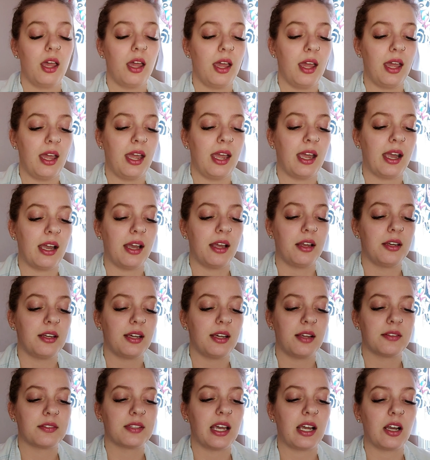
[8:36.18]
And
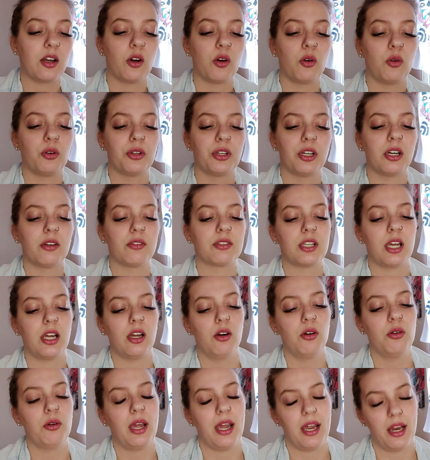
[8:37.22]
as I got older, it was like,
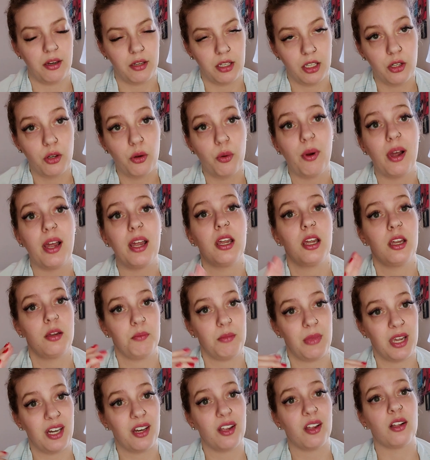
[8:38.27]
okay, you know what? It
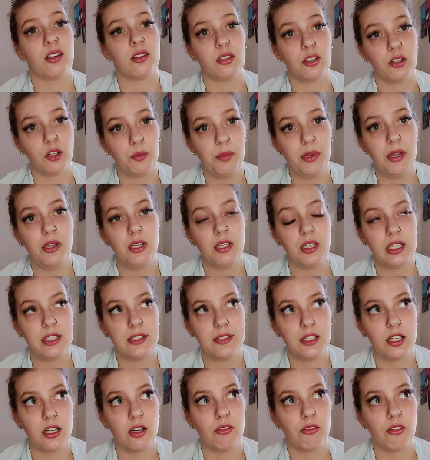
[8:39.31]
made it a little bit
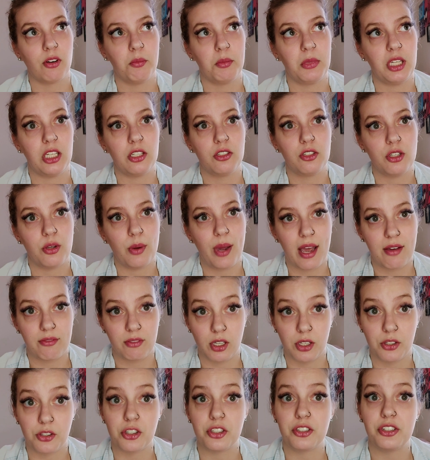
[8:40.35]
easier for me to have an
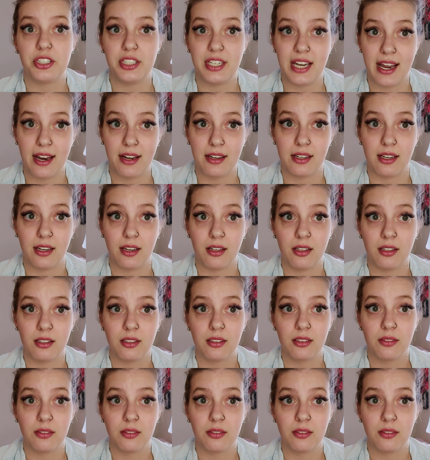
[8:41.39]
understanding.